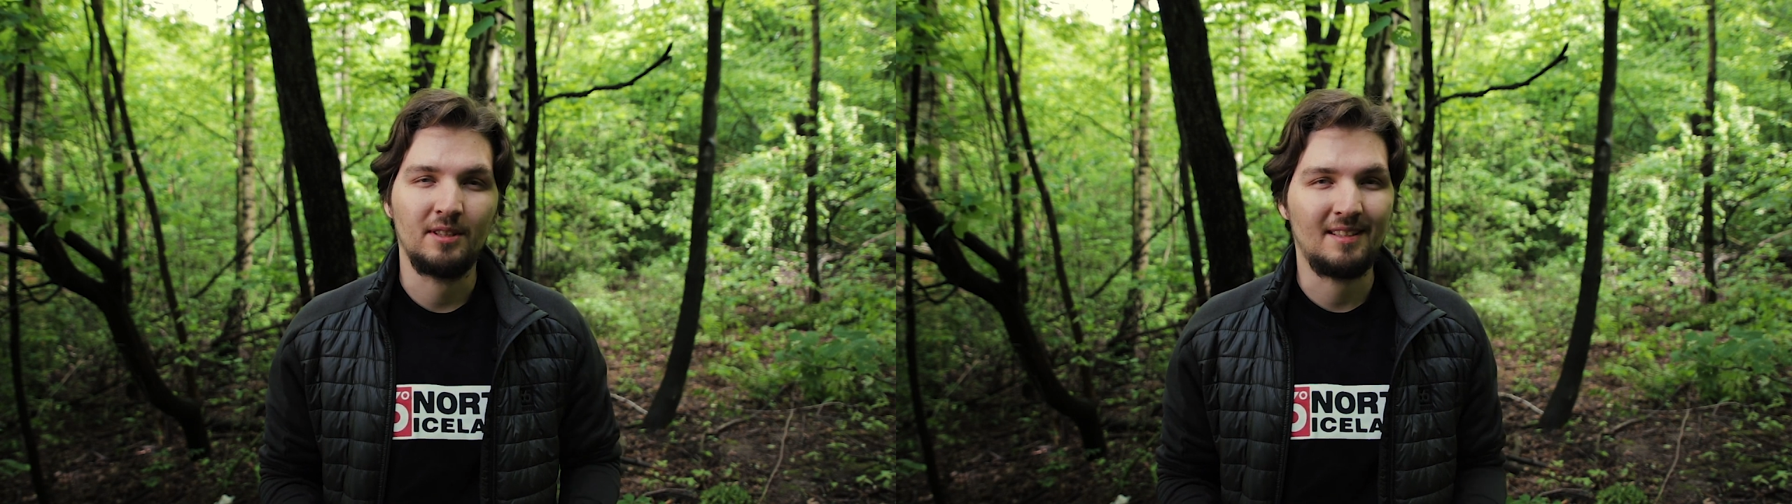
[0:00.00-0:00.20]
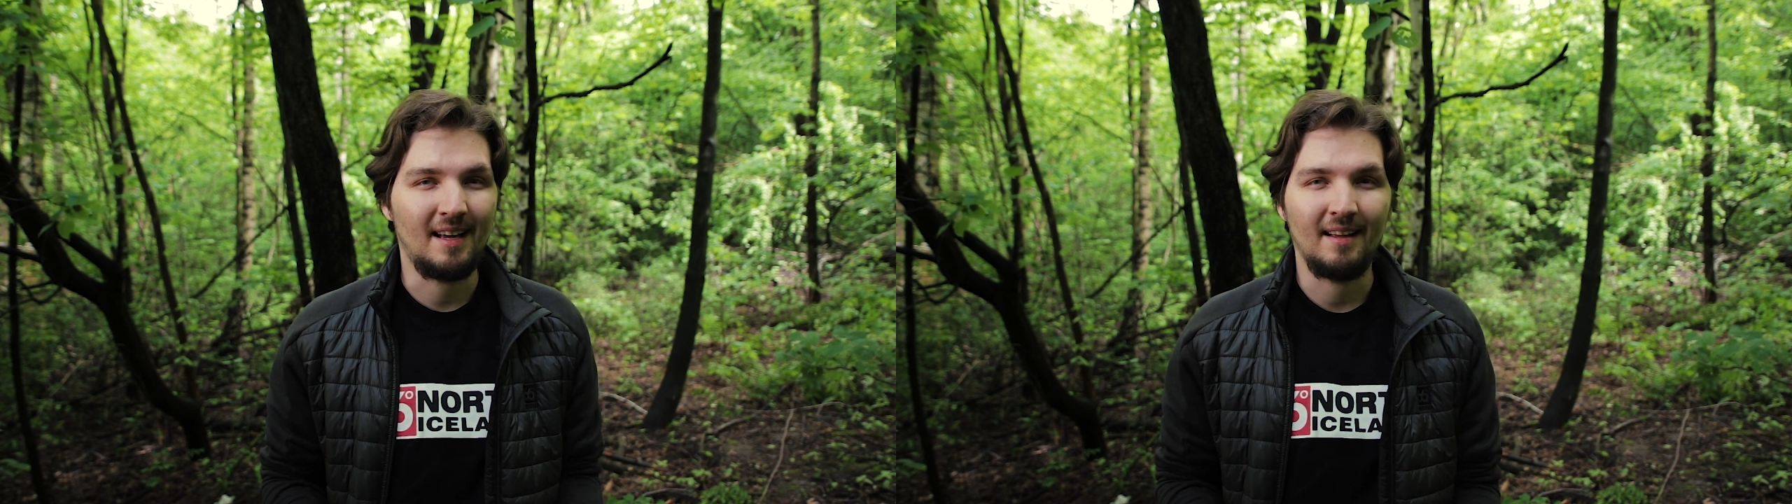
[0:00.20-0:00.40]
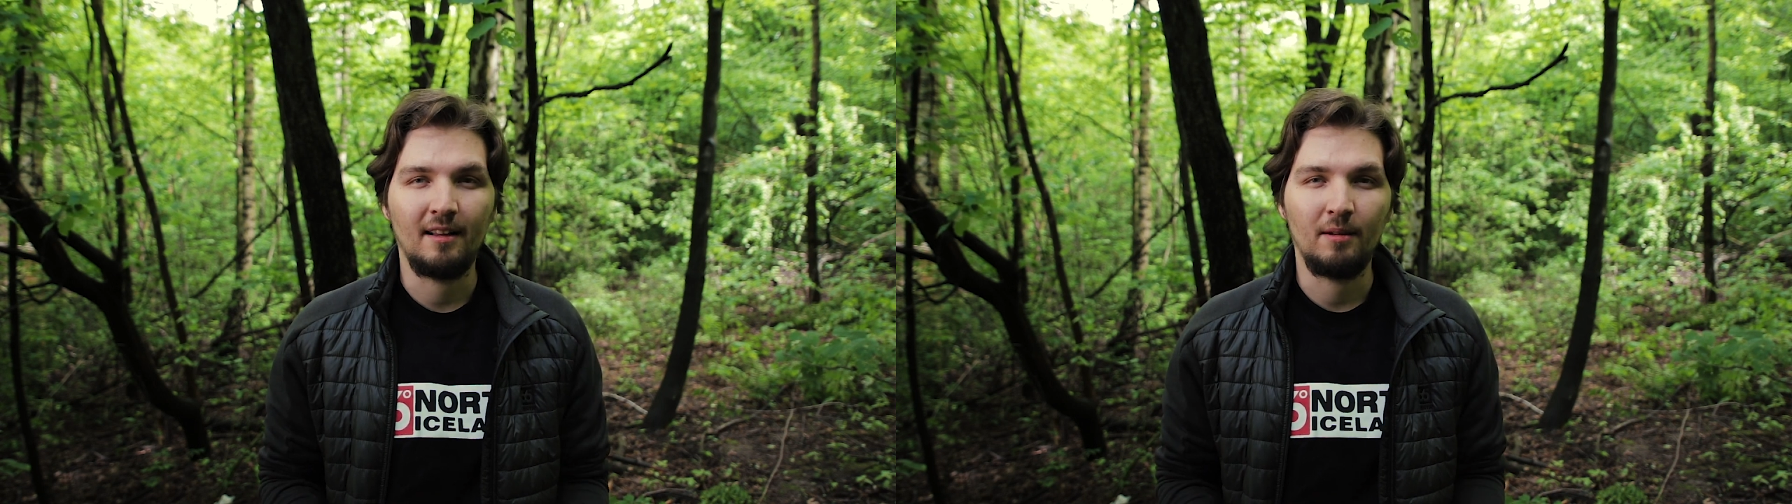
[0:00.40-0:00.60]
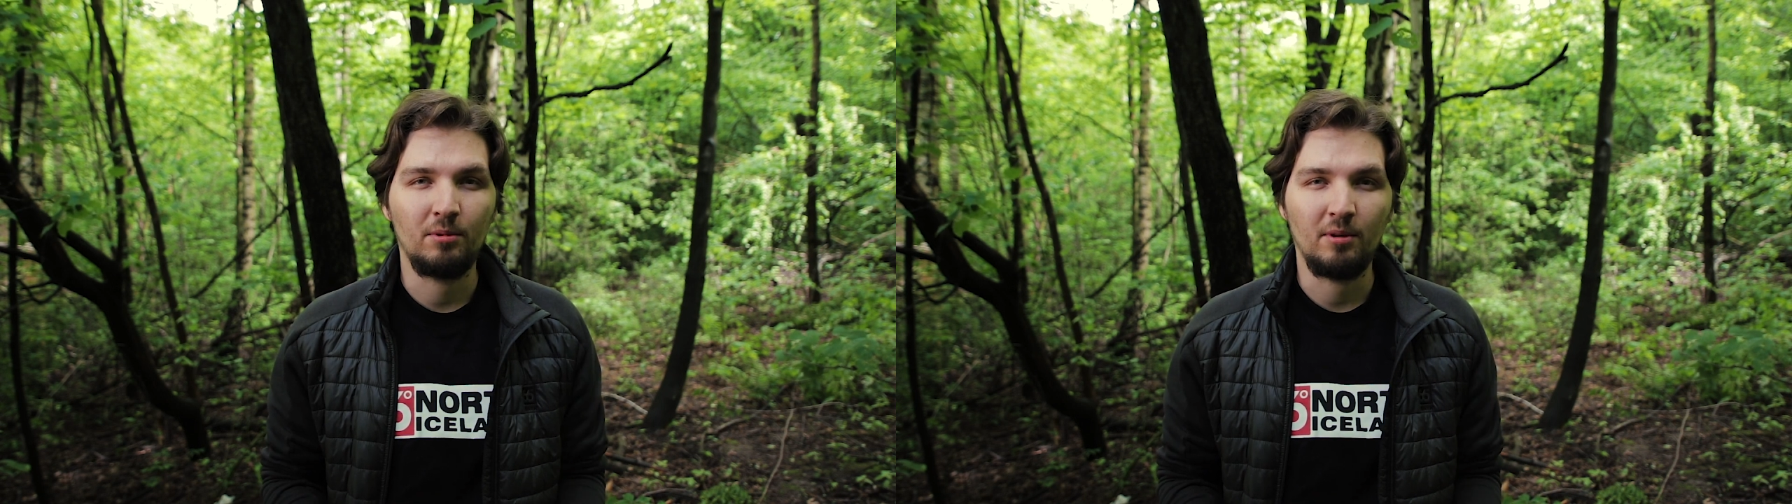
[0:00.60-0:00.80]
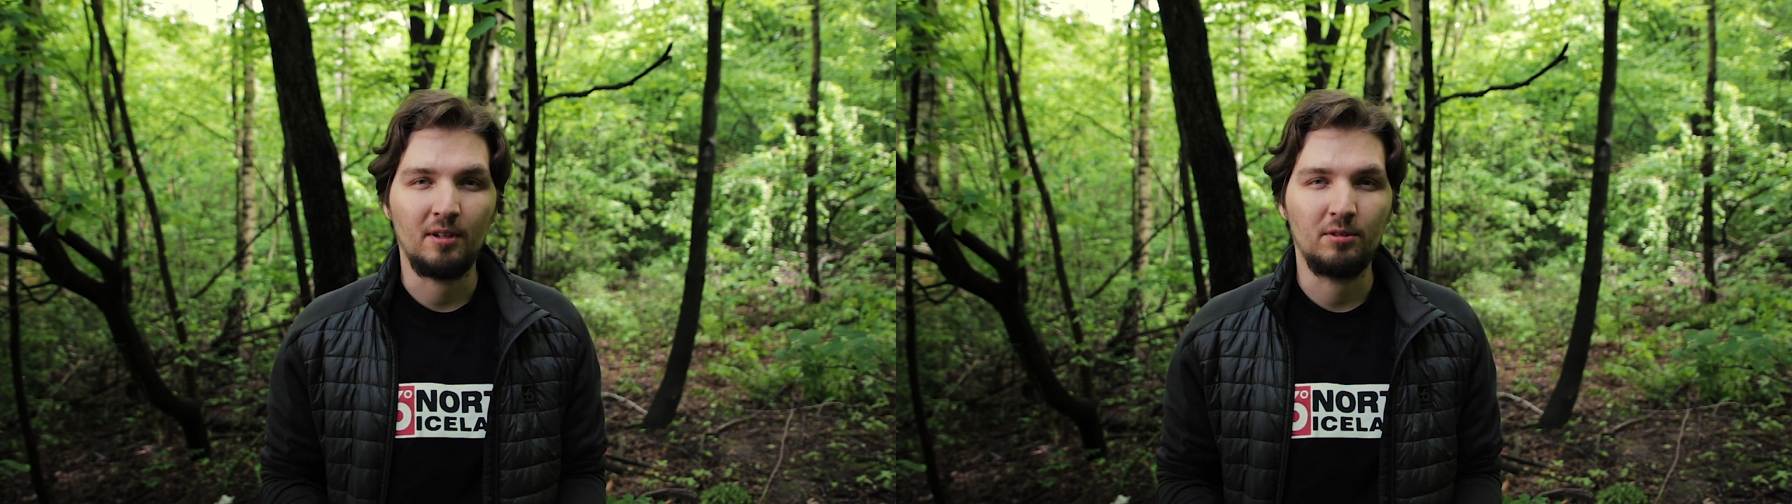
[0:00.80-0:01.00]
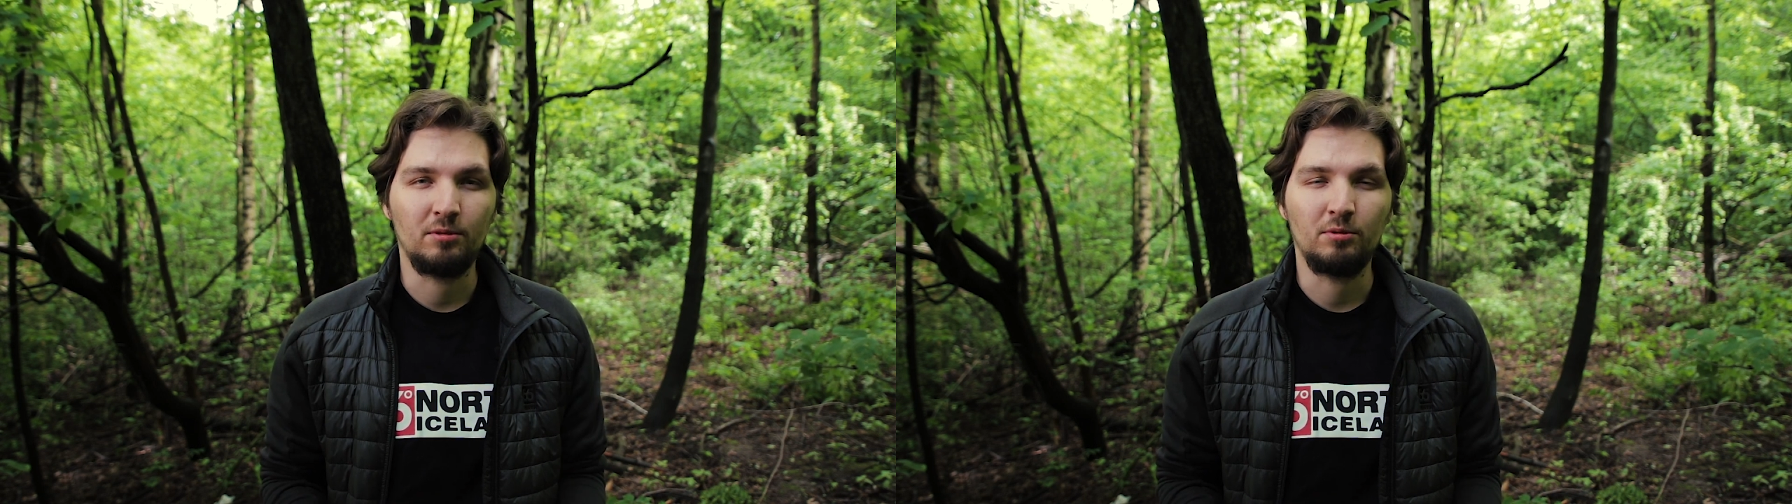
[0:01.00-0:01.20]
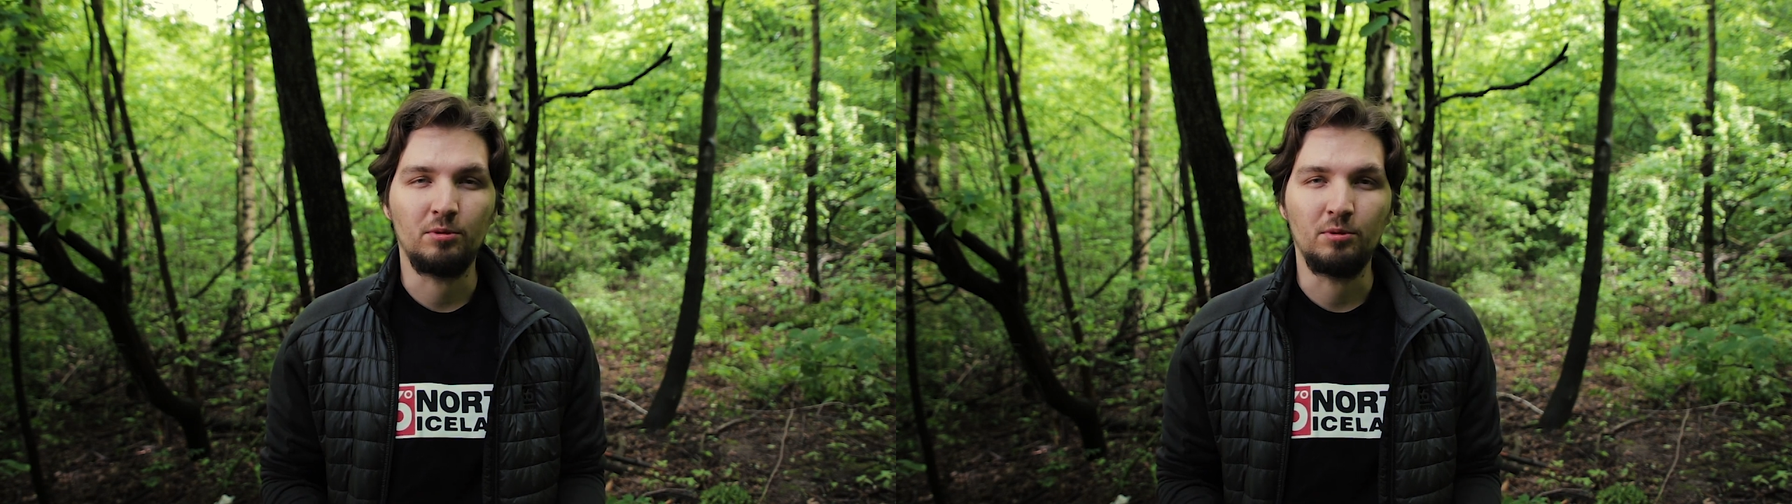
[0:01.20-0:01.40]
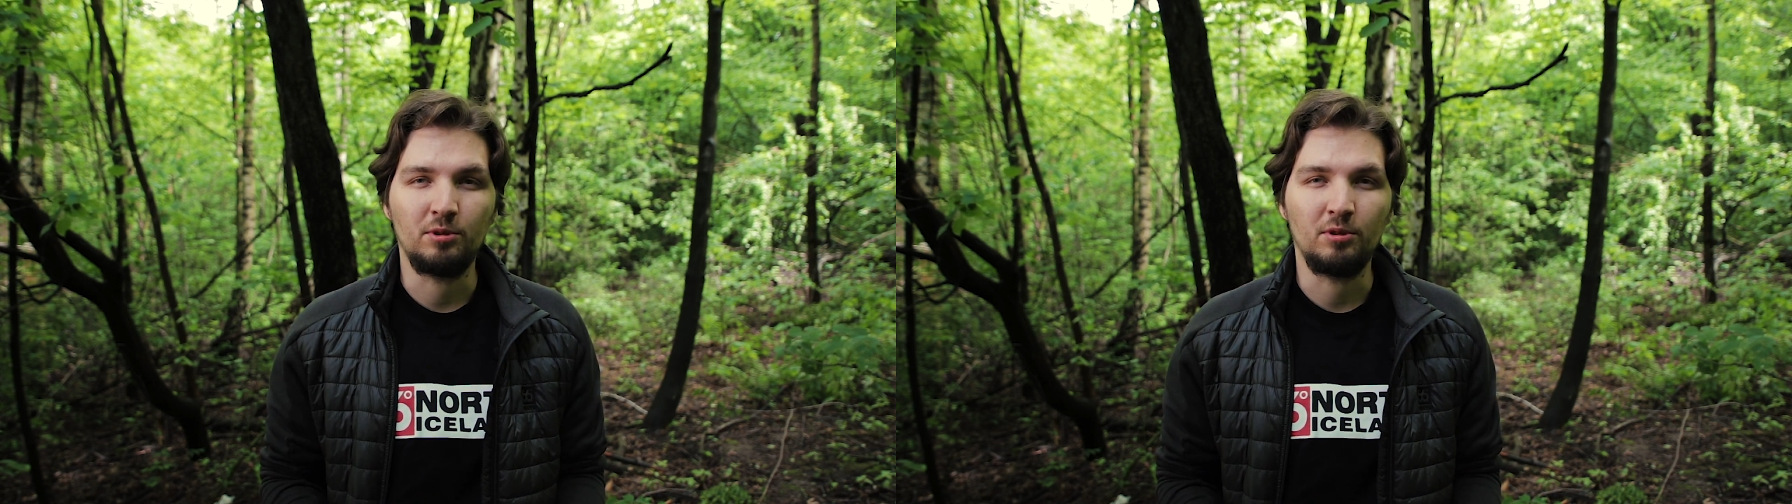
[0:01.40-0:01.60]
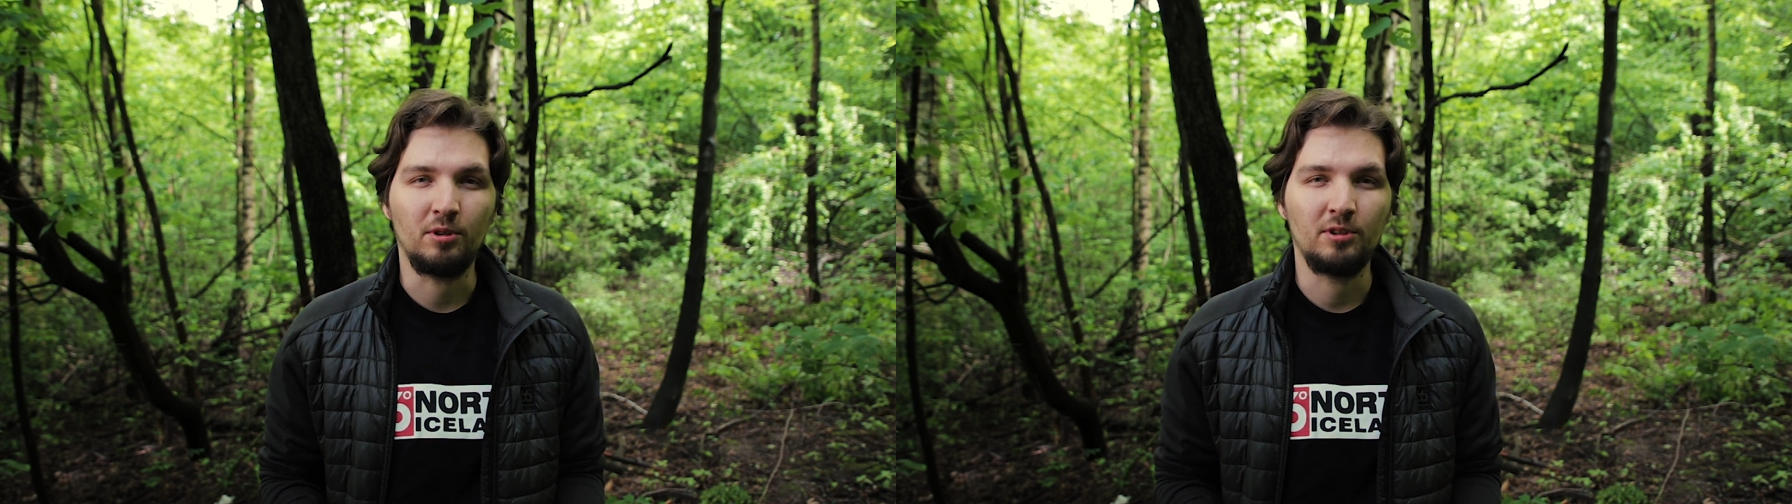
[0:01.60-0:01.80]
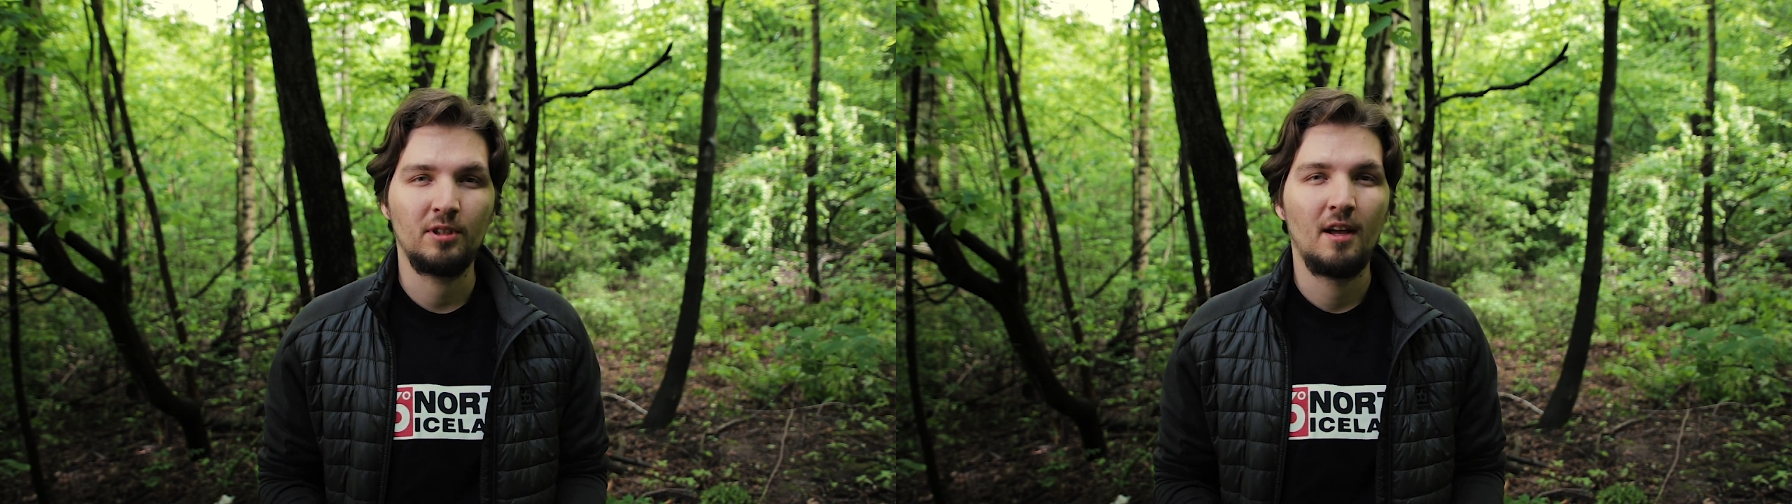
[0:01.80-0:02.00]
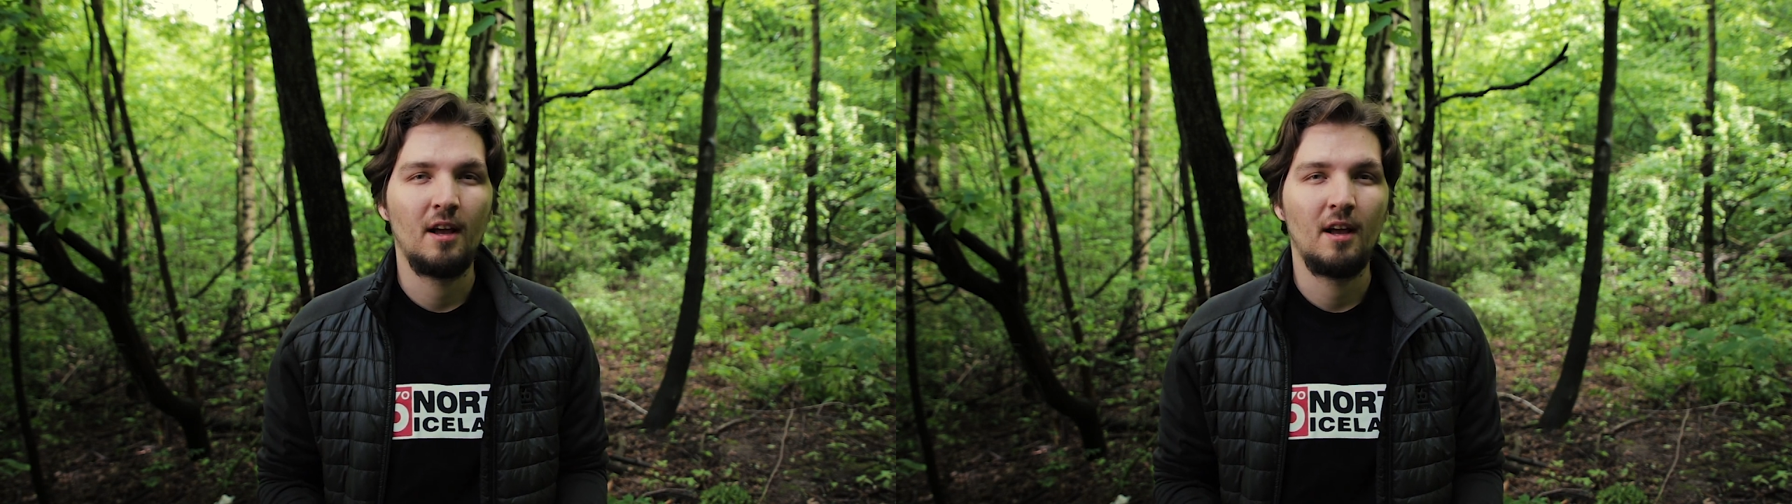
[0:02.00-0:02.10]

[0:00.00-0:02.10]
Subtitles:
stacking them together to reduce noise,